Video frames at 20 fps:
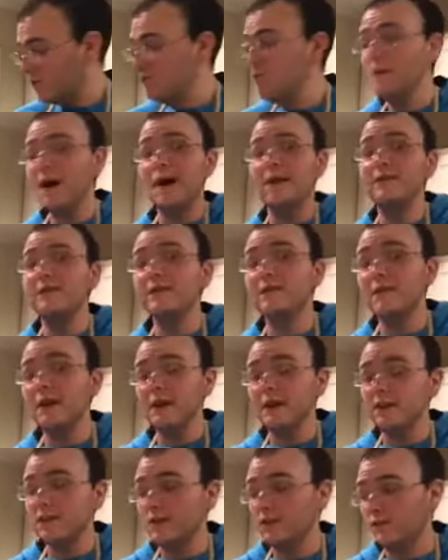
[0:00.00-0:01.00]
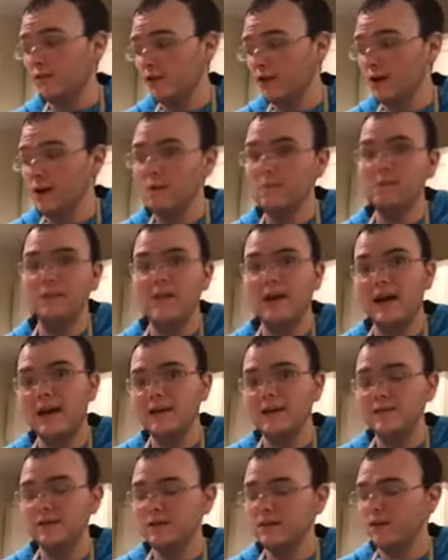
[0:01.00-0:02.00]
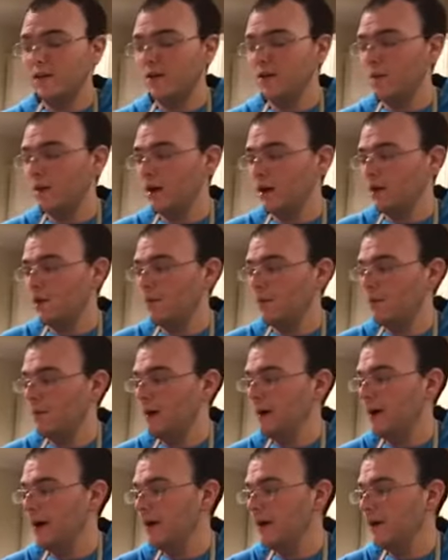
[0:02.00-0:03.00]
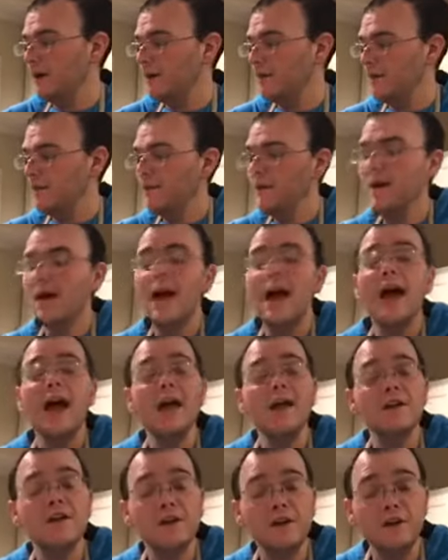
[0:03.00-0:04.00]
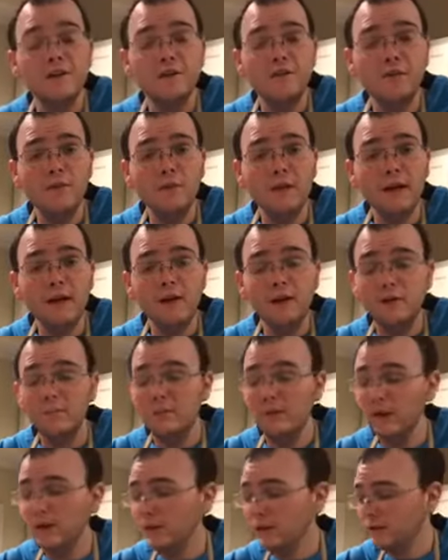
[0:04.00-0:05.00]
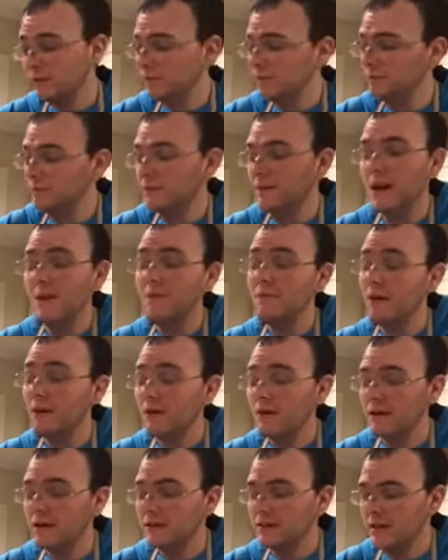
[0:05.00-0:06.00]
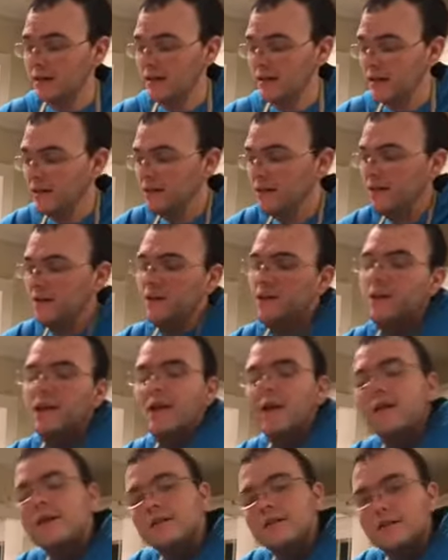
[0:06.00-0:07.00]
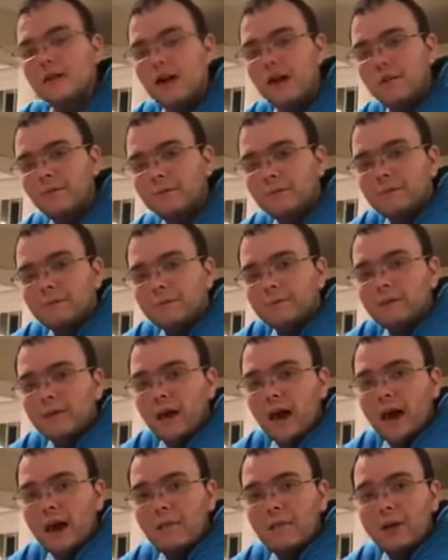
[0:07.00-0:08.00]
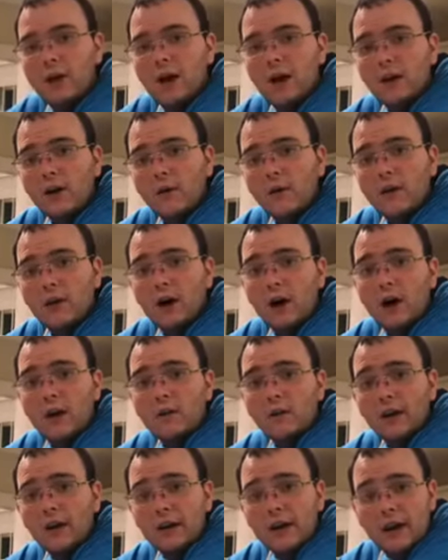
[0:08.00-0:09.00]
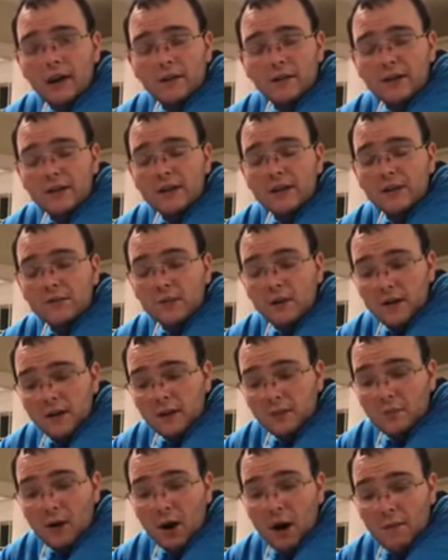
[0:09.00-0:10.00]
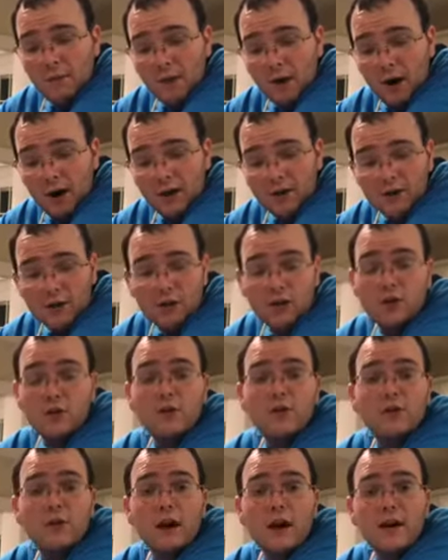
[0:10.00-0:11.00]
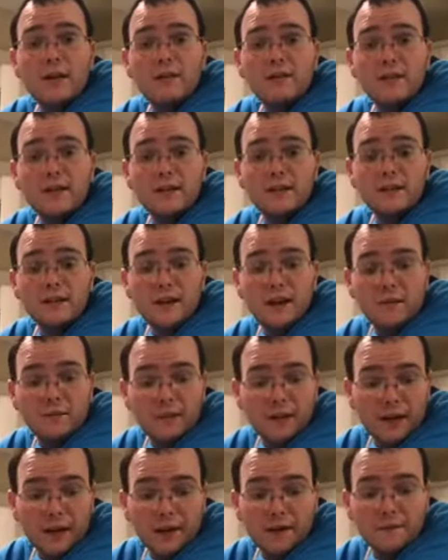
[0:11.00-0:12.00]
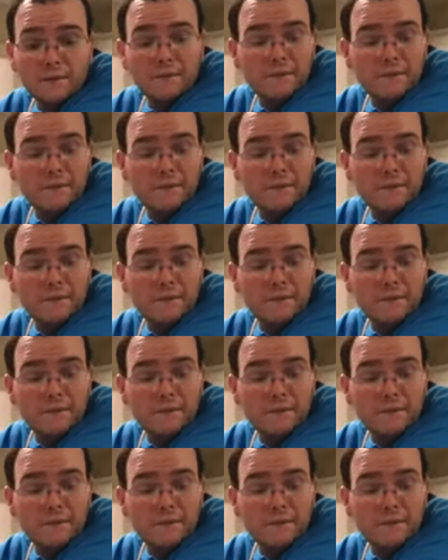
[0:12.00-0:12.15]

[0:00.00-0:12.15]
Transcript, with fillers: to Pennsylvania for a couple days to go work with my editor for my cookbook. I'm very excited. So I have a lot going on right now. I just wanted to pop on, show you guys this and everything.